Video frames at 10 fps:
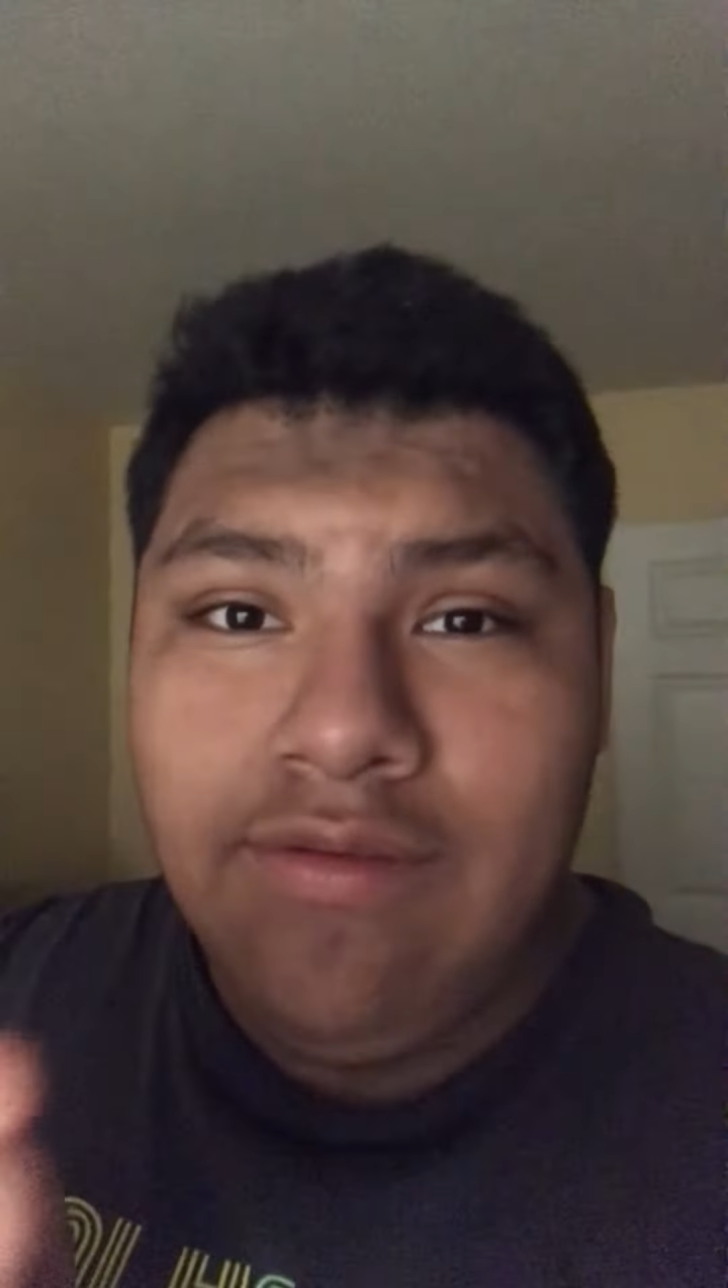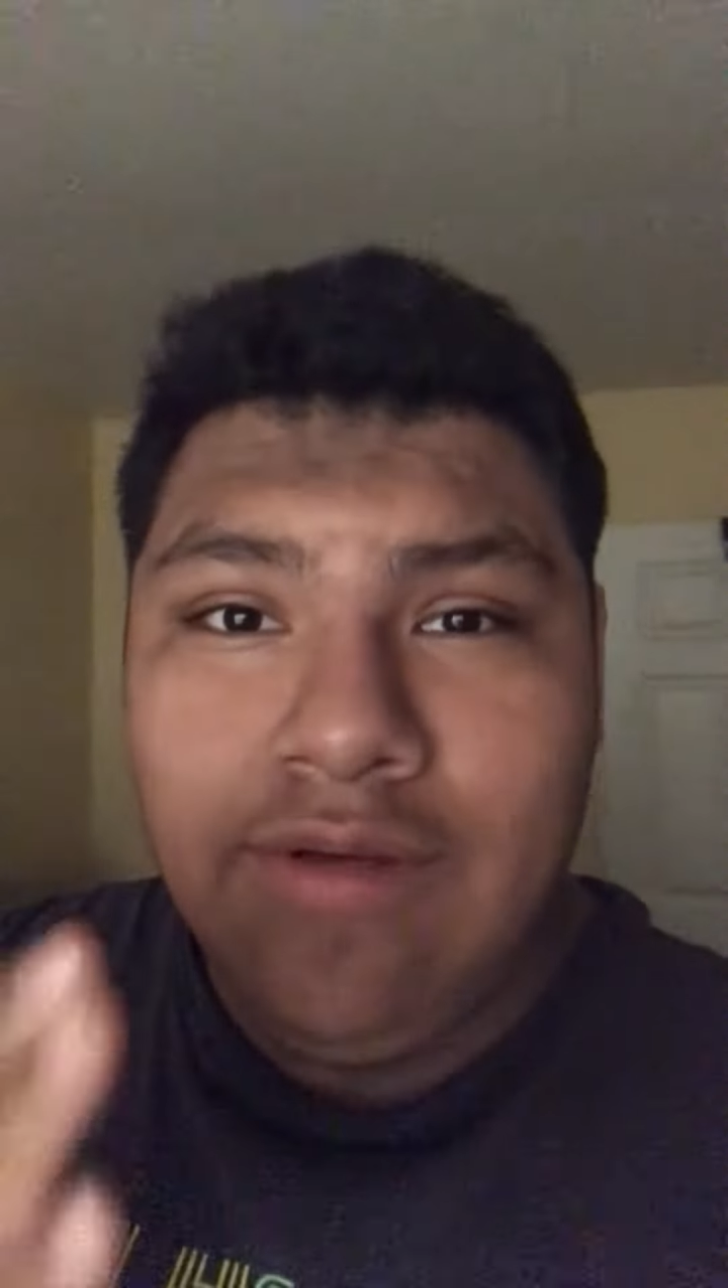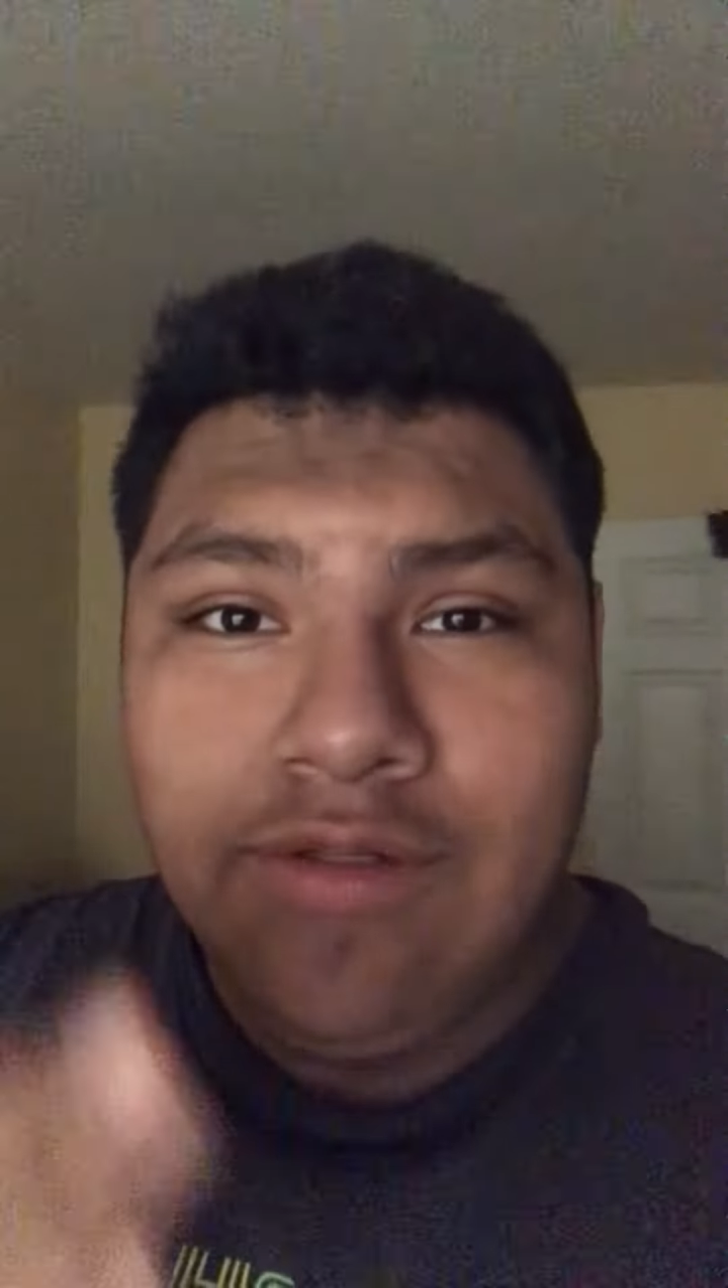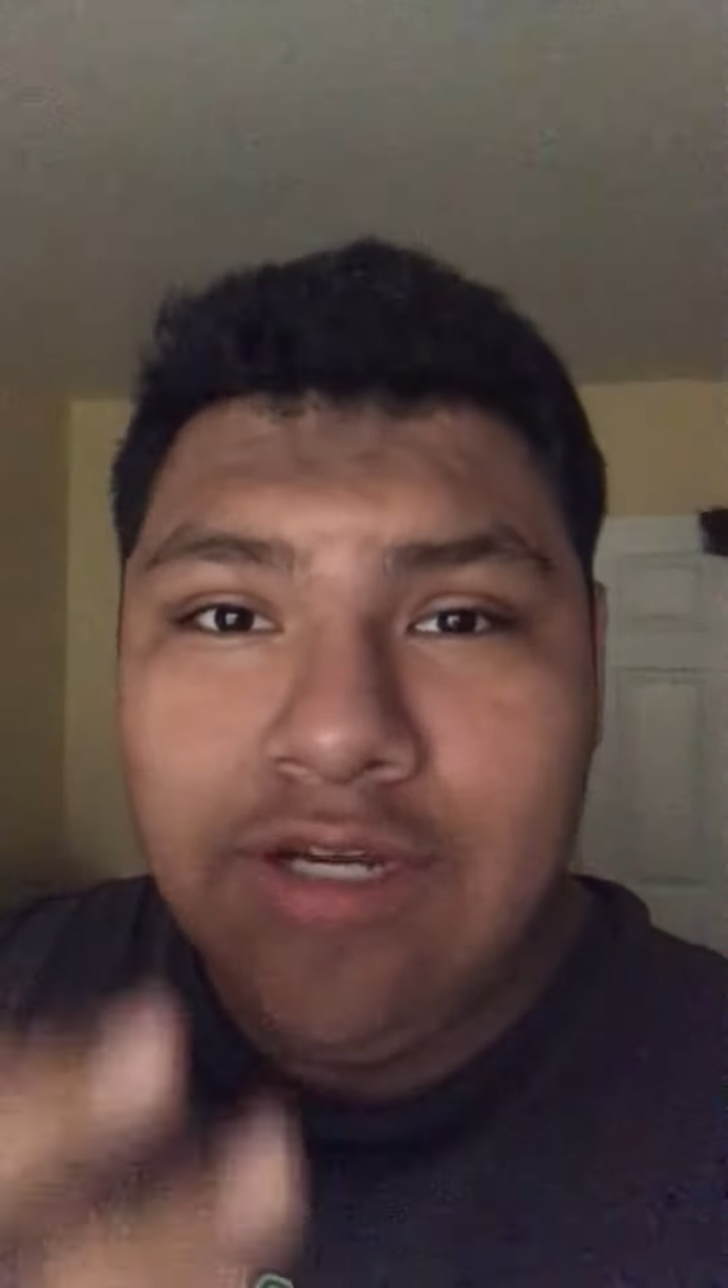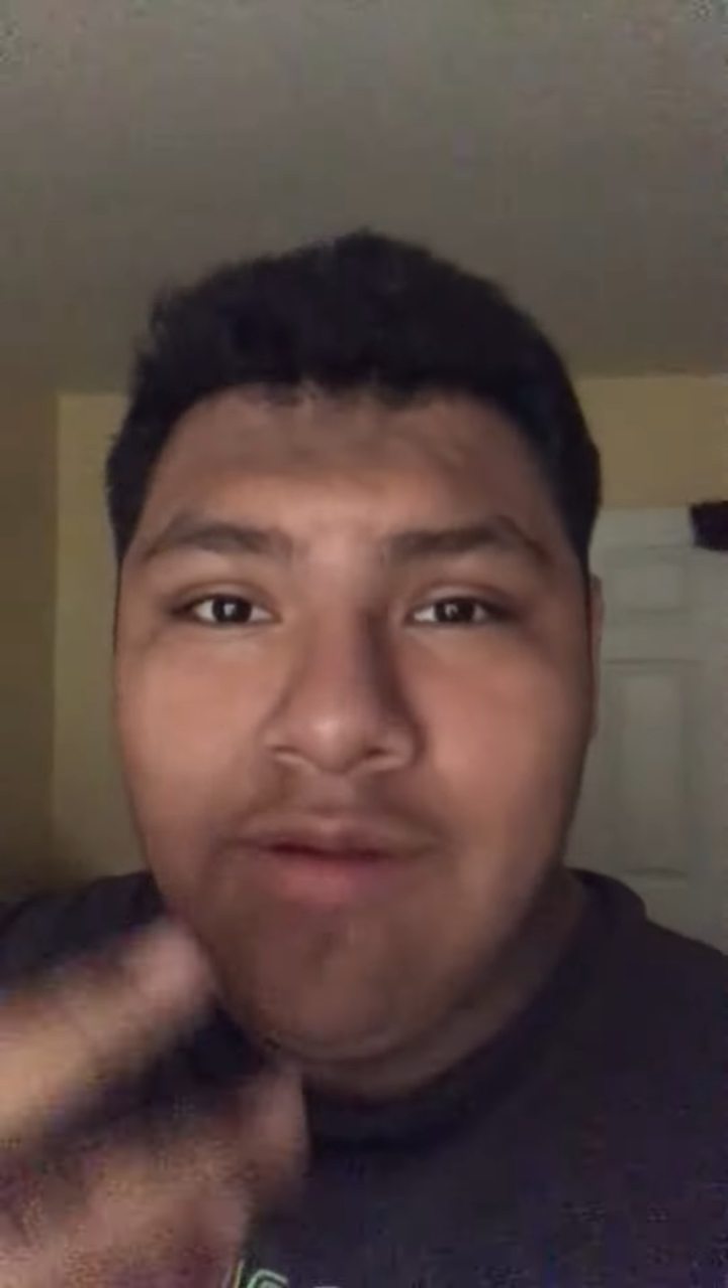
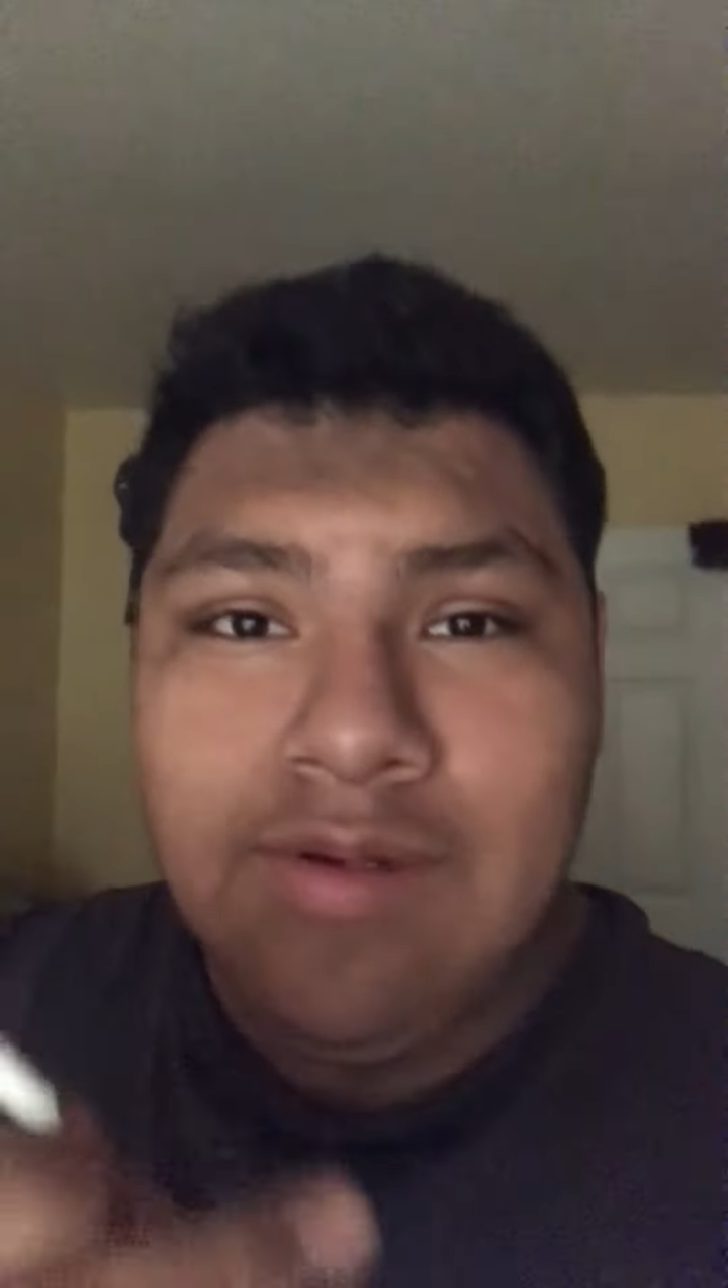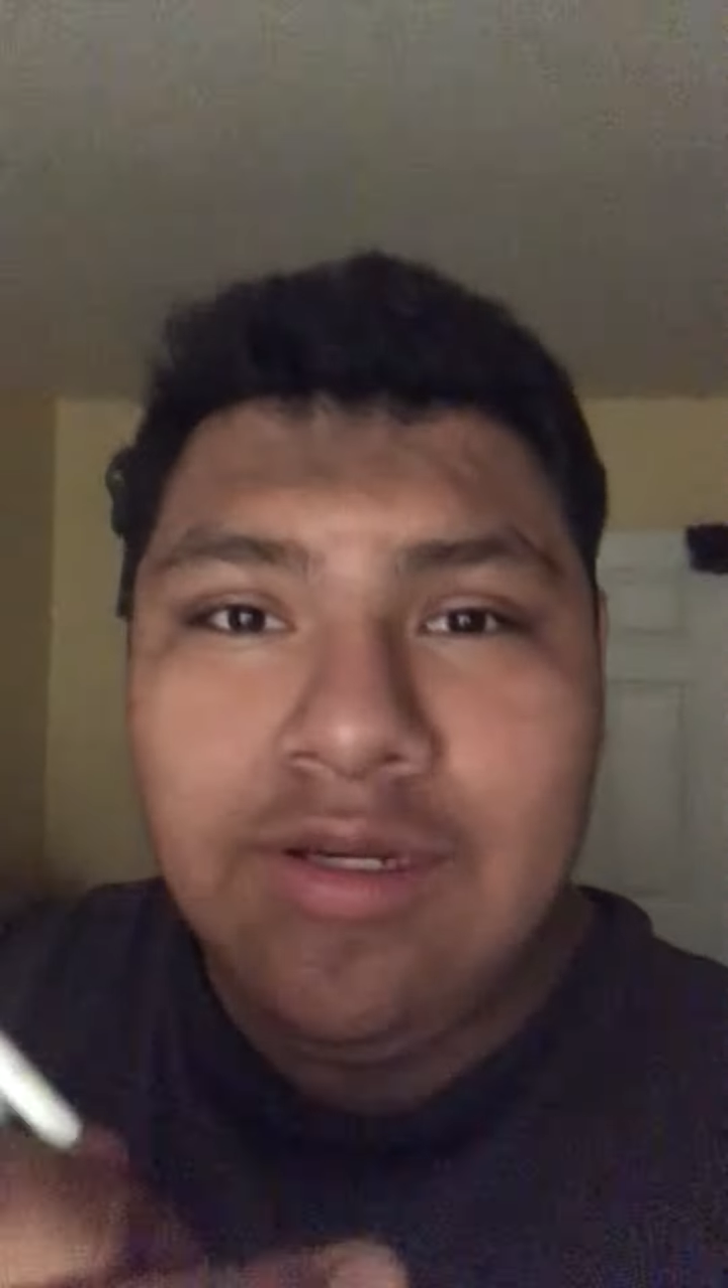go check out my